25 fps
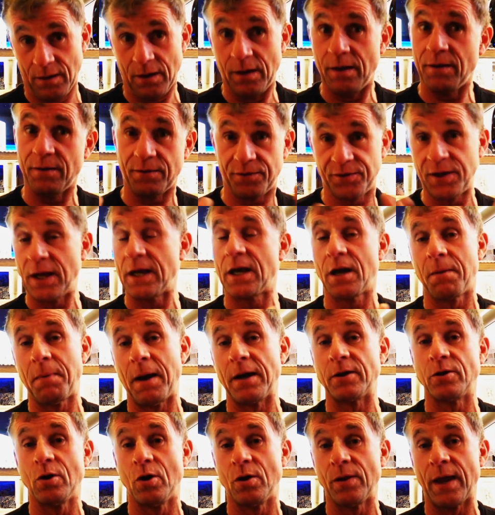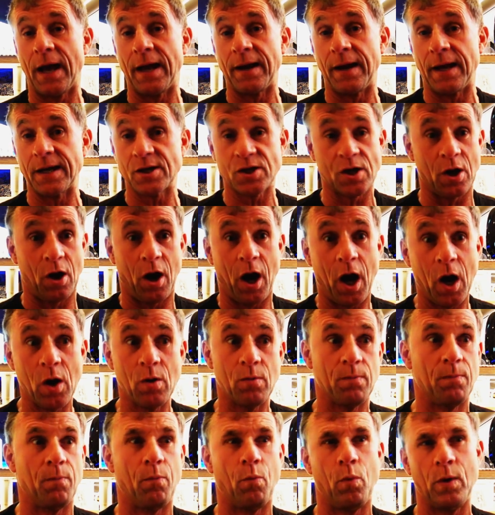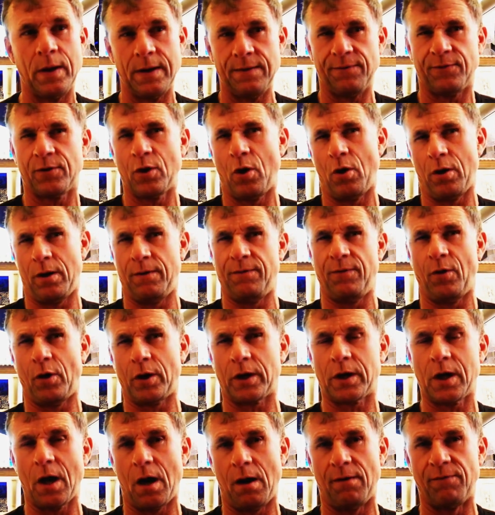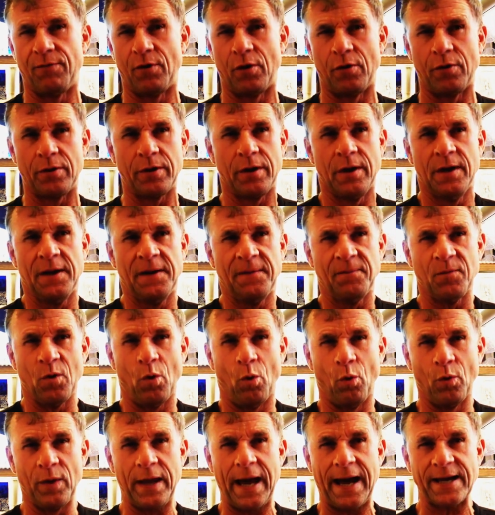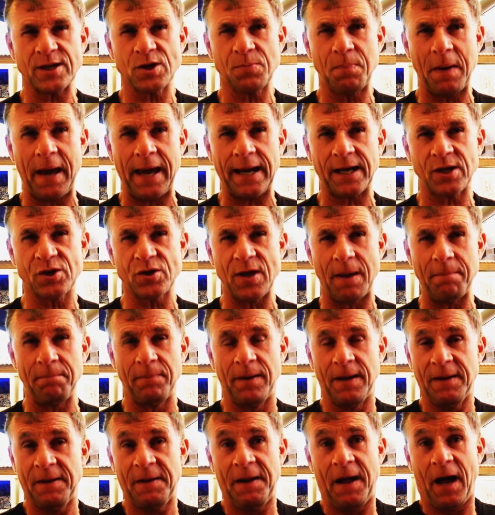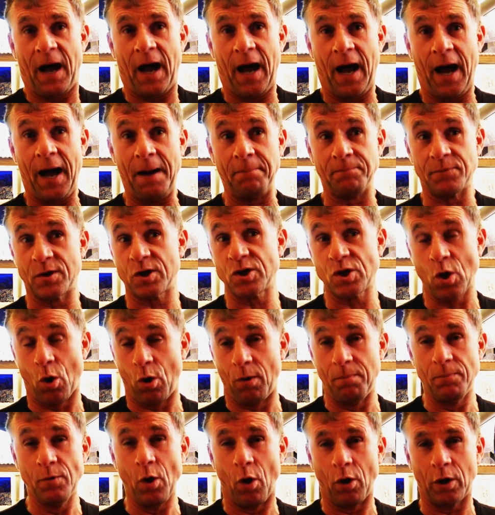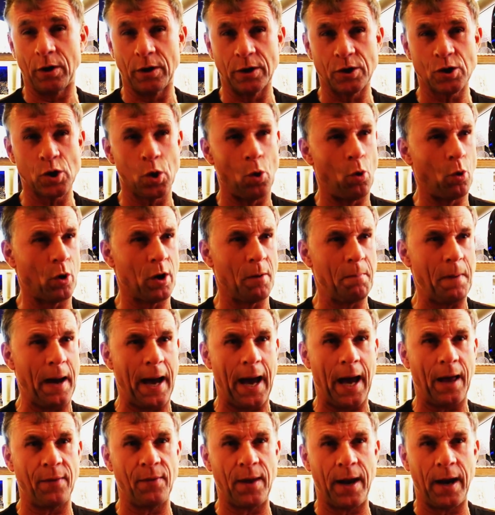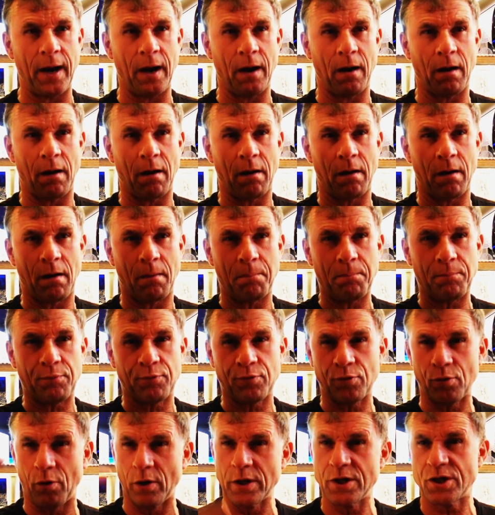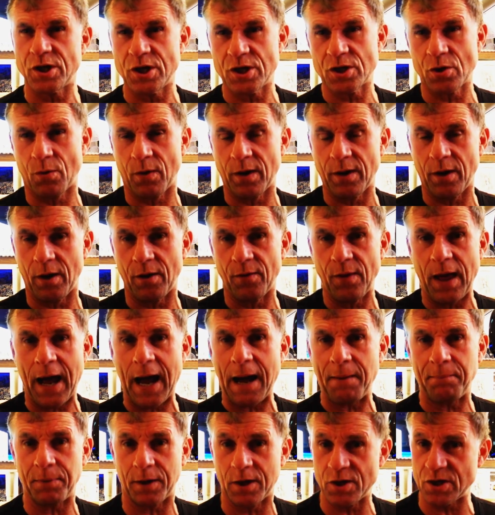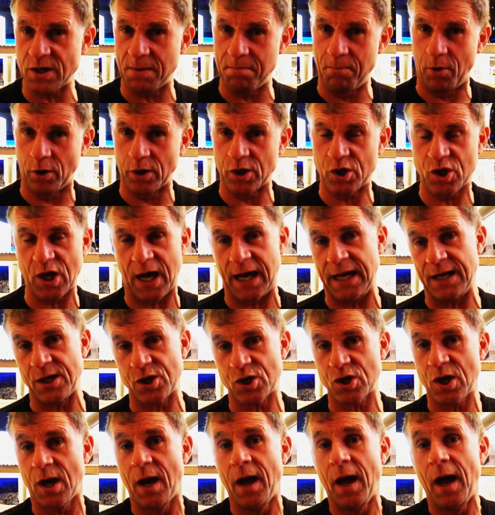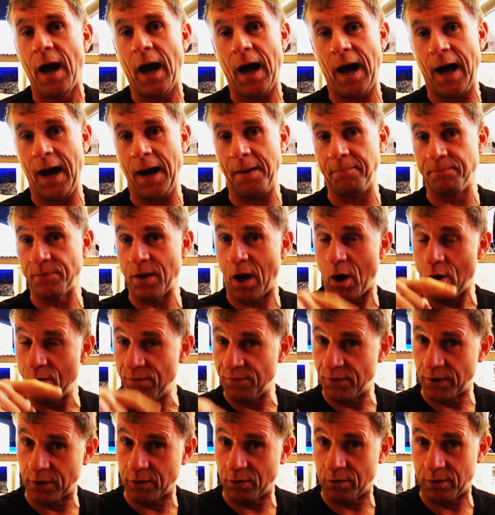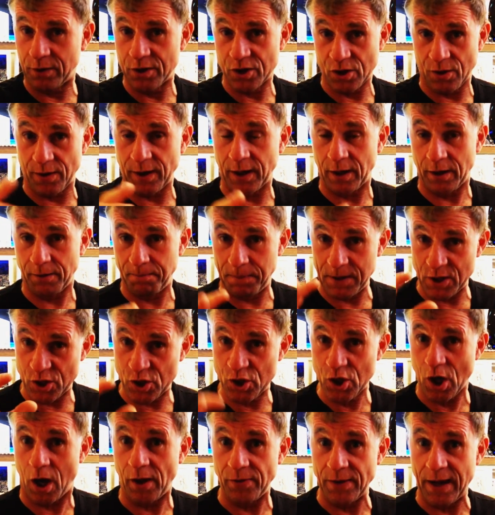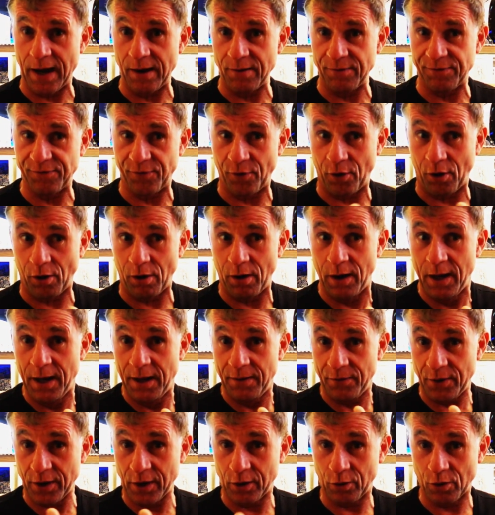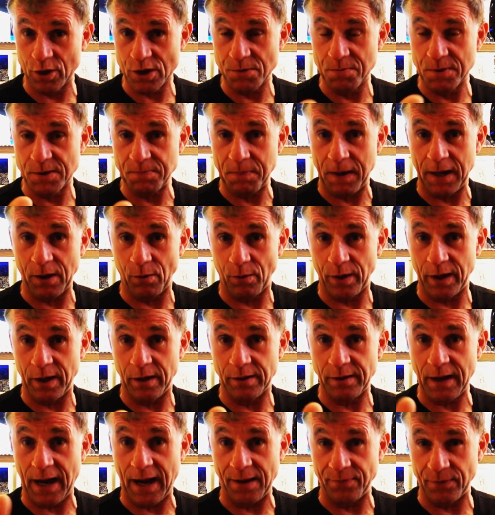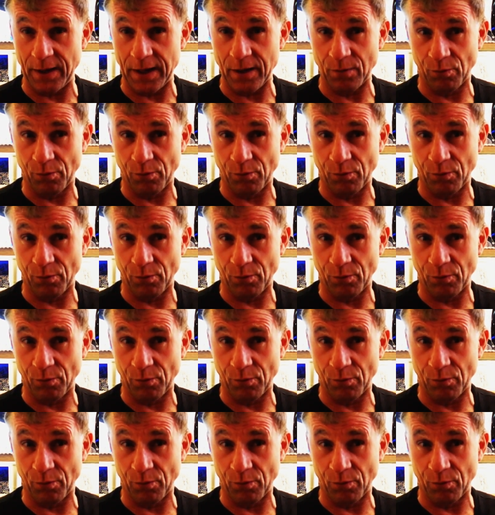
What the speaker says: thinking about doing that next year. I hope we've kind of like covered all the aspects then. So I'm not going to talk about their prices or anything like that, because it might change so they're going to be shut now for the Christmas period, and they